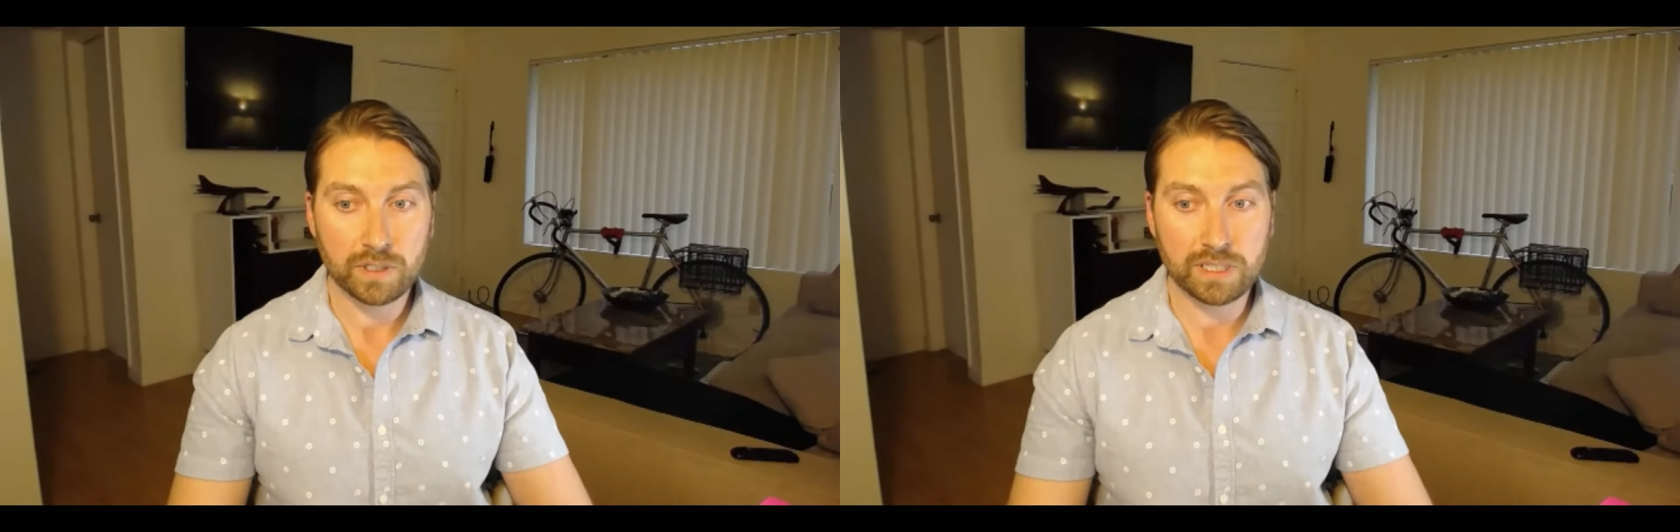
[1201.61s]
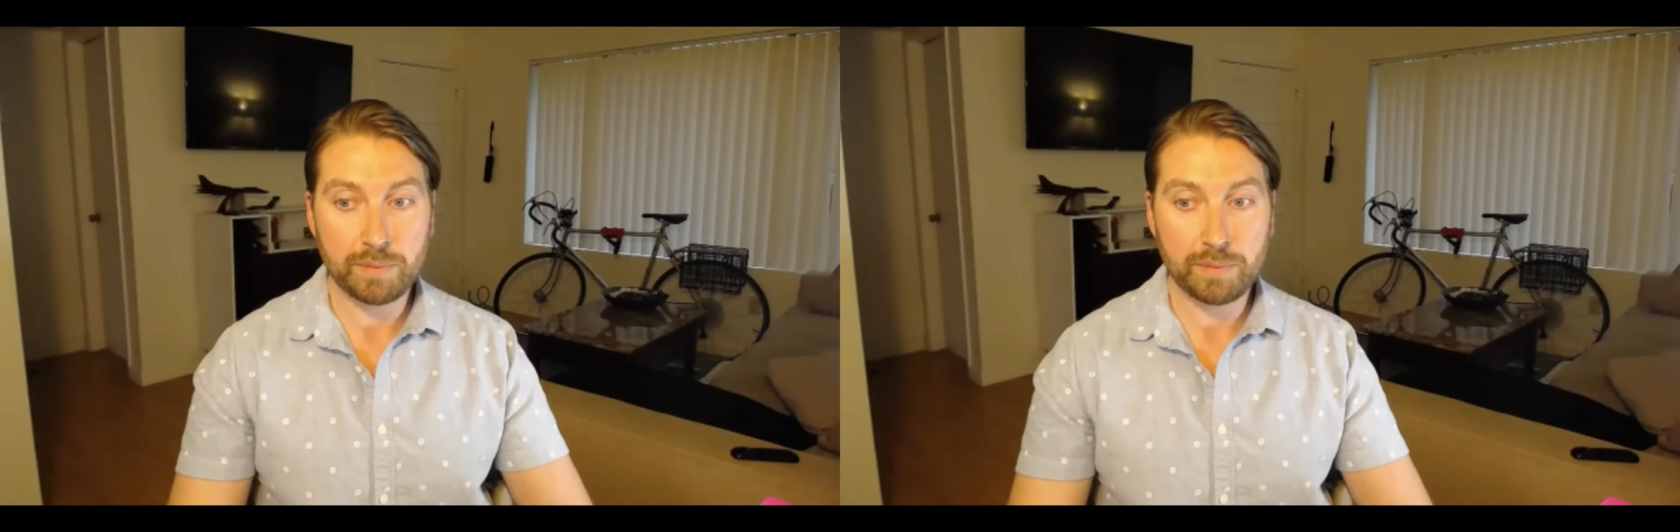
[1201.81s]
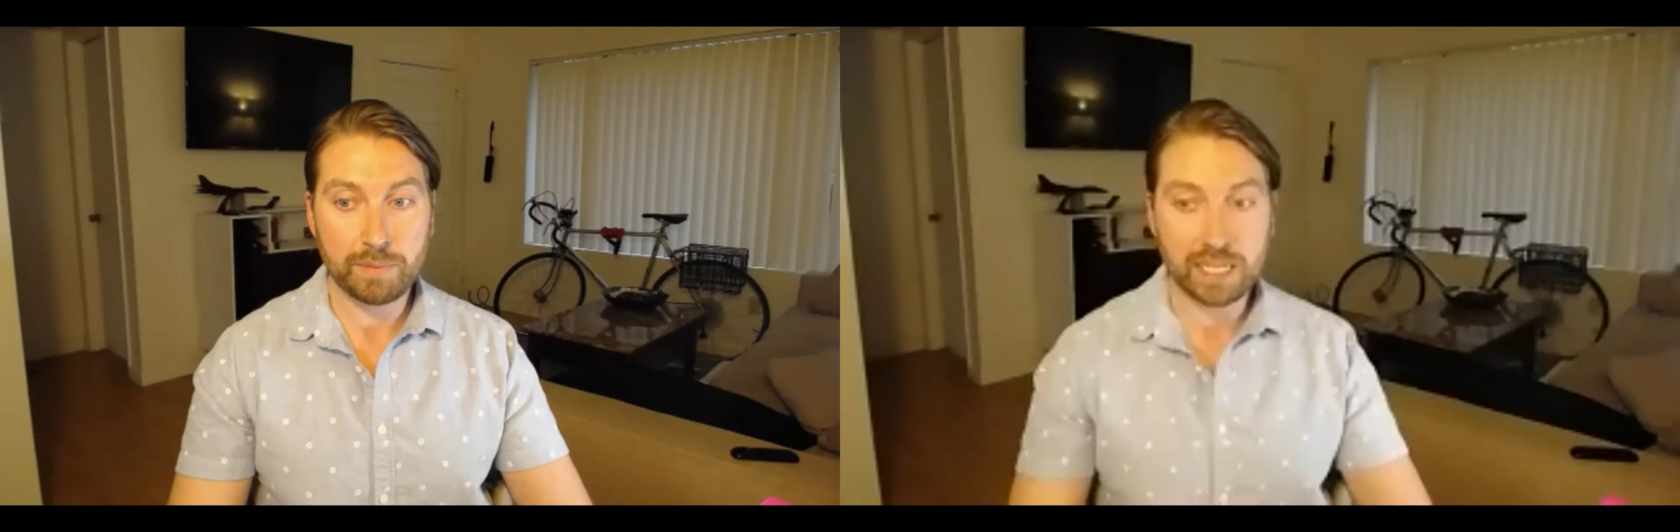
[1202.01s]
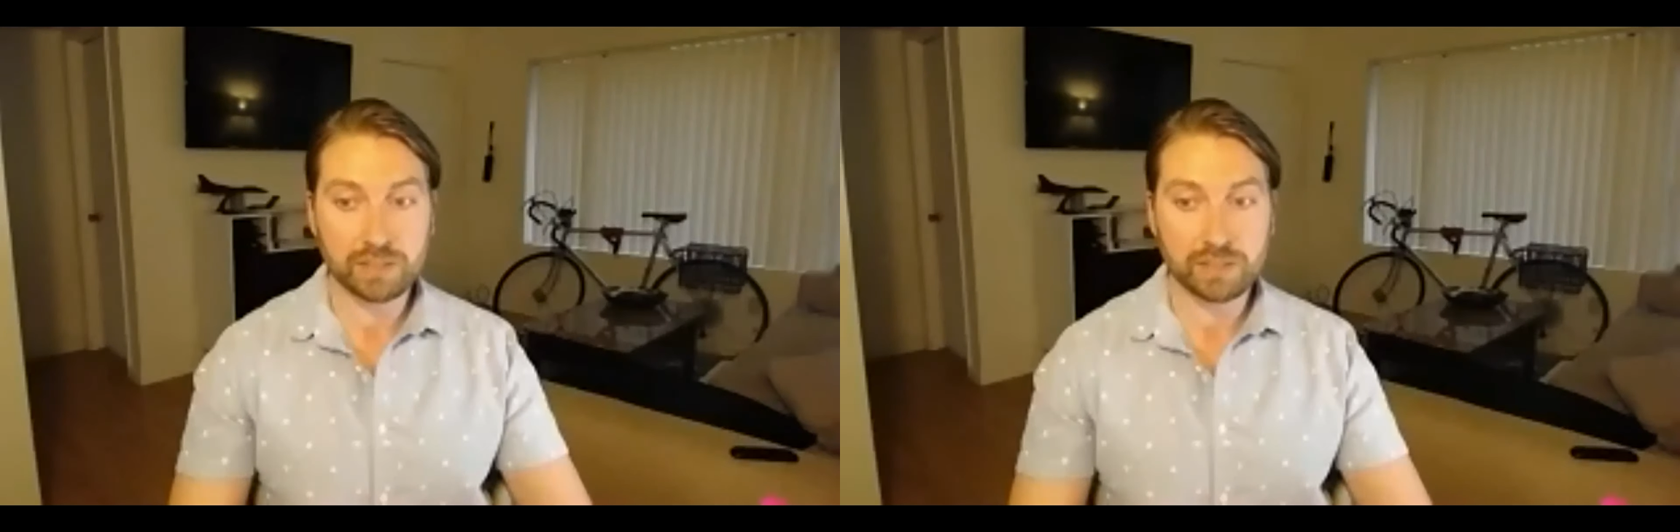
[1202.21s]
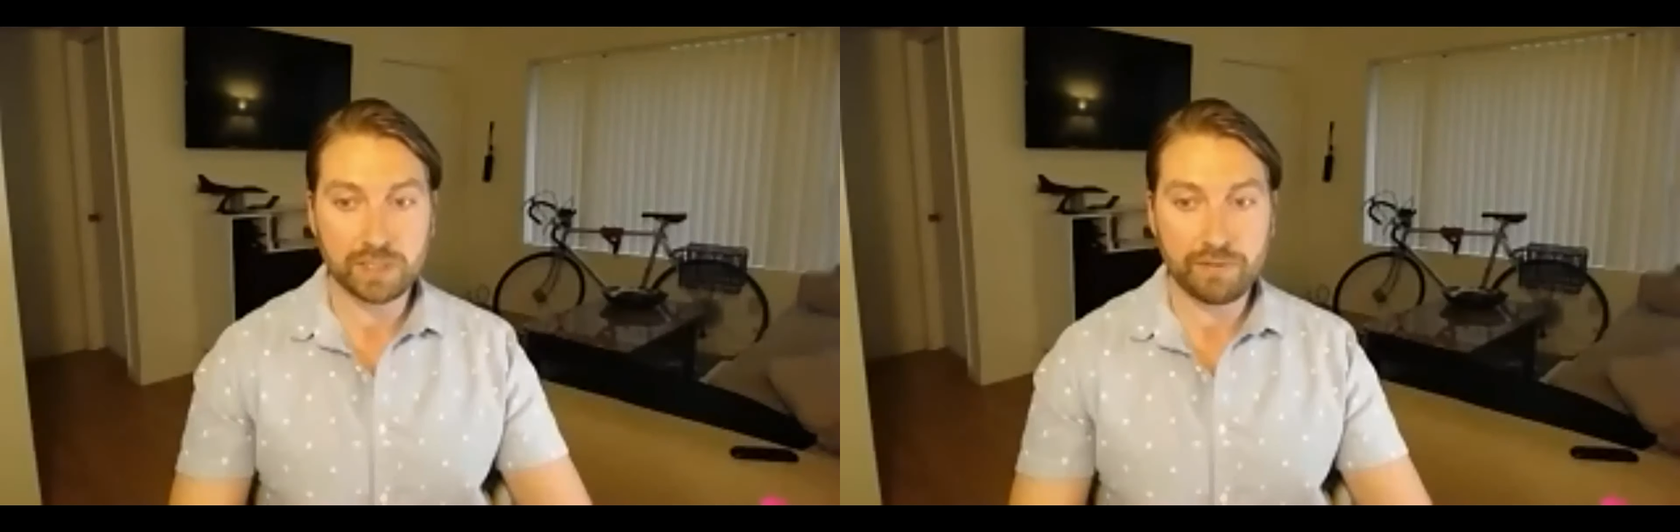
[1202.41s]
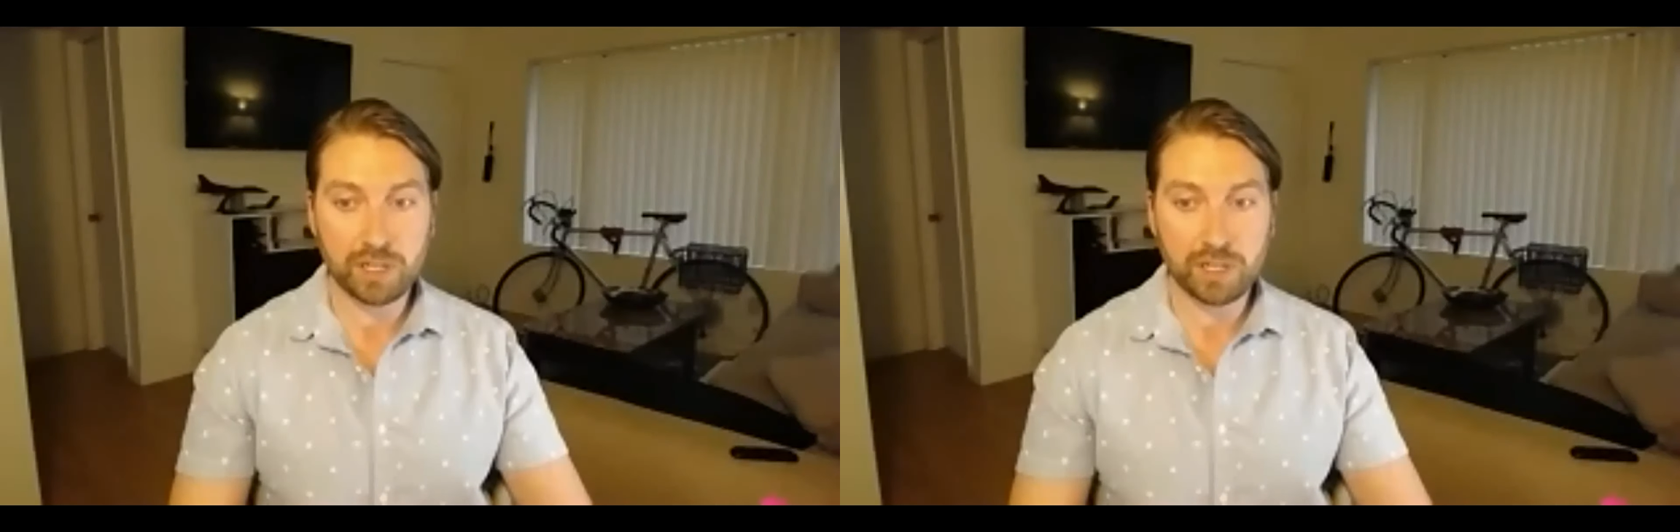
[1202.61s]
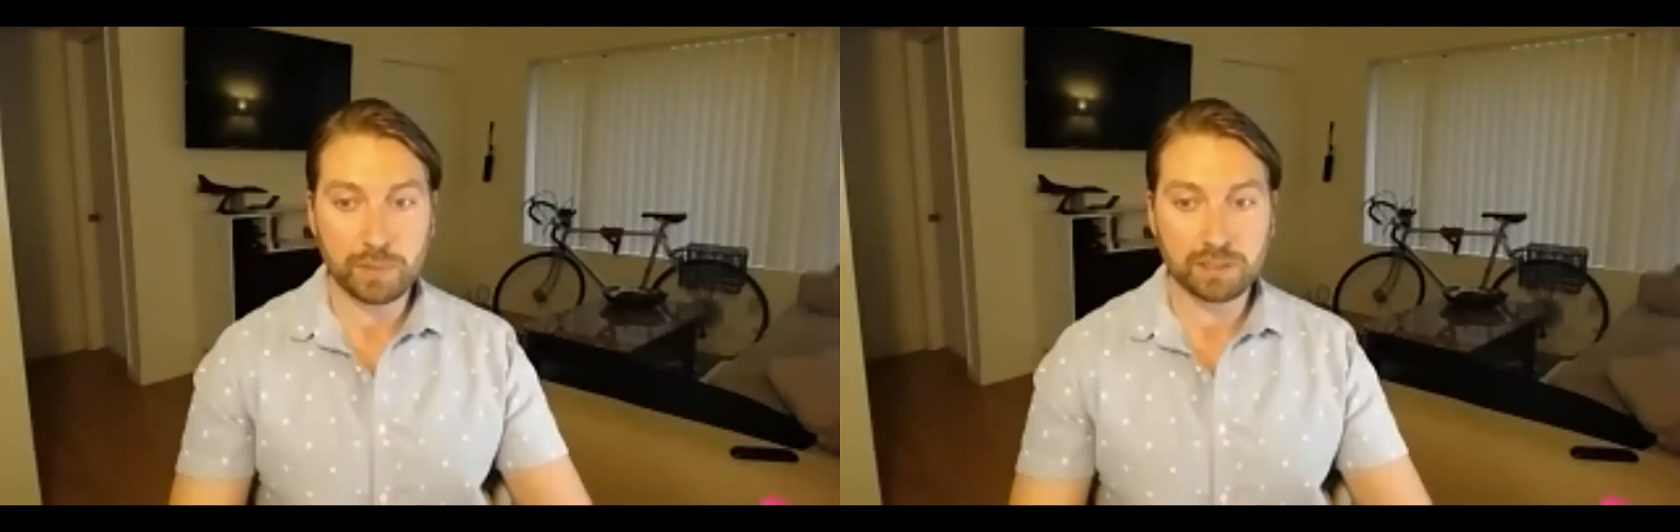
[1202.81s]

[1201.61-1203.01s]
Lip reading: does that mean Nashville's having a